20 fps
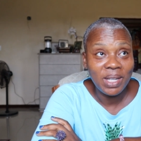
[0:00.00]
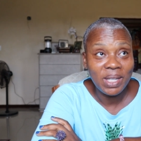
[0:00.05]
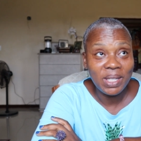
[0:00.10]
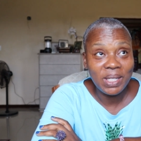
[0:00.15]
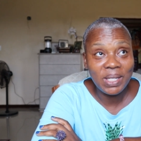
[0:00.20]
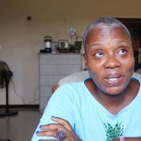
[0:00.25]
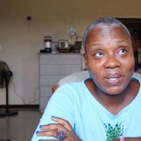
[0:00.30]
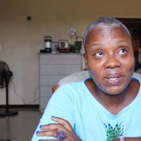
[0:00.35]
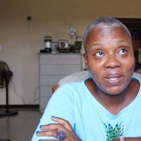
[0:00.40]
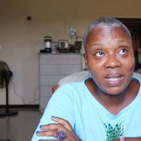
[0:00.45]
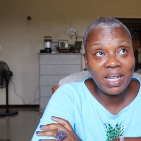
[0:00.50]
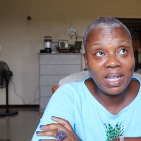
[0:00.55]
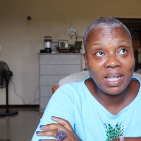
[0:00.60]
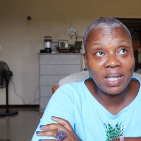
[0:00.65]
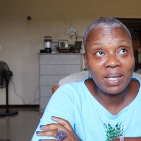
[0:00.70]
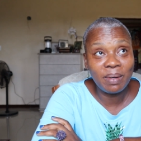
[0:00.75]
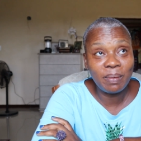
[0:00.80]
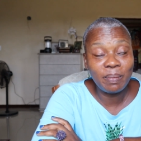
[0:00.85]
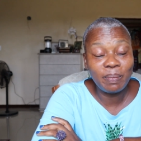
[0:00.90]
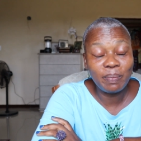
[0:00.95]
So,
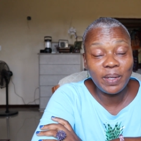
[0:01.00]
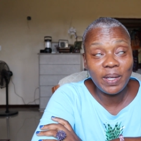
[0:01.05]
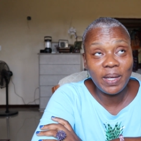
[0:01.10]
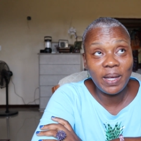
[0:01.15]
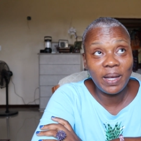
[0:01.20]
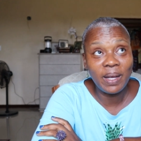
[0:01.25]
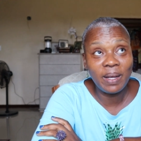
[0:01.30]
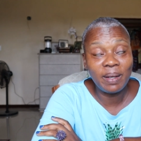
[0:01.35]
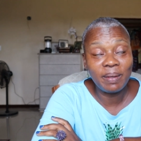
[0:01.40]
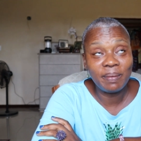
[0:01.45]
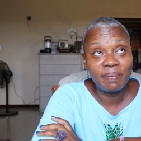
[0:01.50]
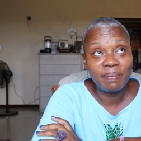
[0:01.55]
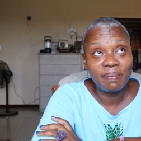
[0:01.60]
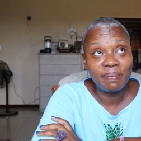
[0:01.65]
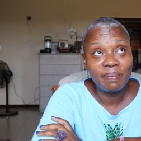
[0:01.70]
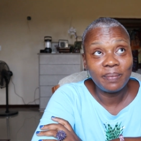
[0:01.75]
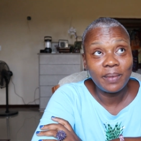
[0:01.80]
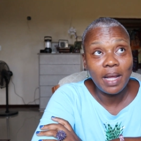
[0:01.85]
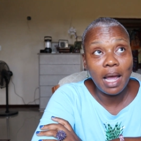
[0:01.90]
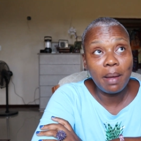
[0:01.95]
um, yeah,
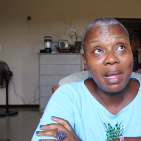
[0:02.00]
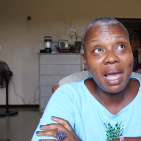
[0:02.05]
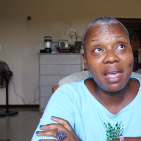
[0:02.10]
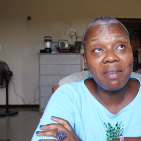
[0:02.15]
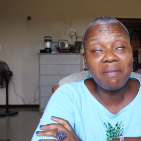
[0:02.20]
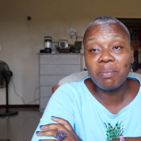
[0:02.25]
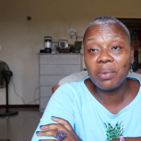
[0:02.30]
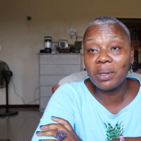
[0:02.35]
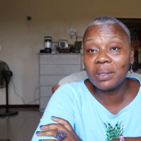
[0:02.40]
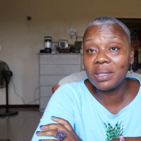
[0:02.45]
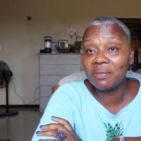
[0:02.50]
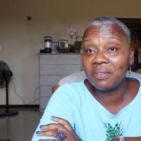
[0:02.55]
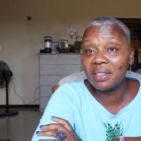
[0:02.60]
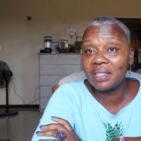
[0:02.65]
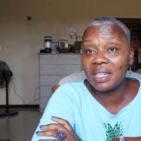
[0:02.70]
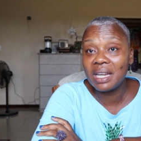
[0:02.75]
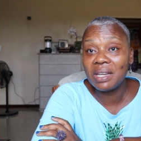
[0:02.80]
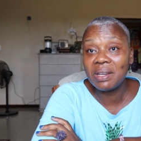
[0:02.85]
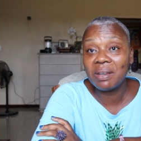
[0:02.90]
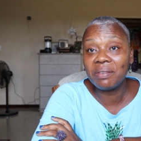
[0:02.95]
I'm not even
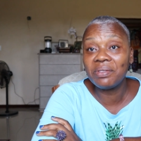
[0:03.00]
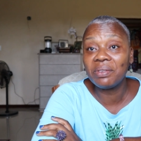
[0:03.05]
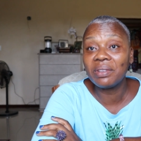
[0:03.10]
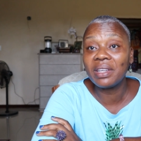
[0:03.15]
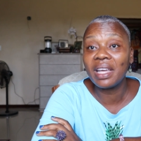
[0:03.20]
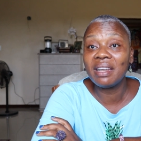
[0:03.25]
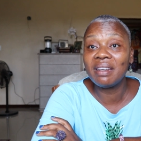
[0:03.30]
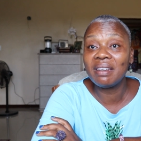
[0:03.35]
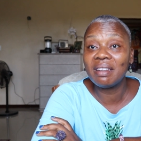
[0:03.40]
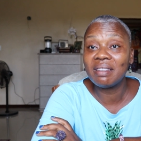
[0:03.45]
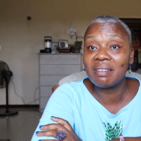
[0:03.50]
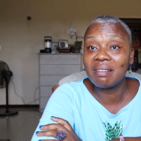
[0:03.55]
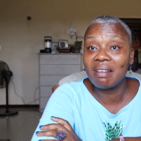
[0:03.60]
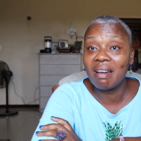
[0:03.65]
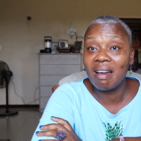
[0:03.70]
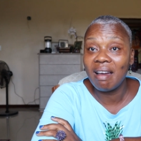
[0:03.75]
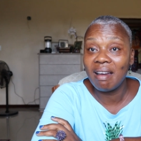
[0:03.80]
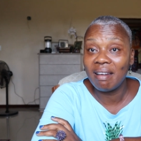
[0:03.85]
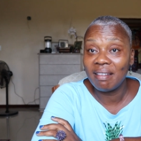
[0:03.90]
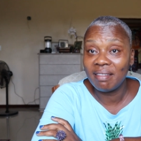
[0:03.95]
motivated enough to get in this
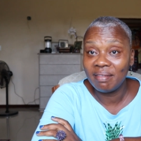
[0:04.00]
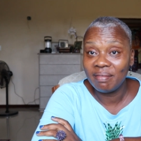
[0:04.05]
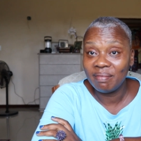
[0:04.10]
car.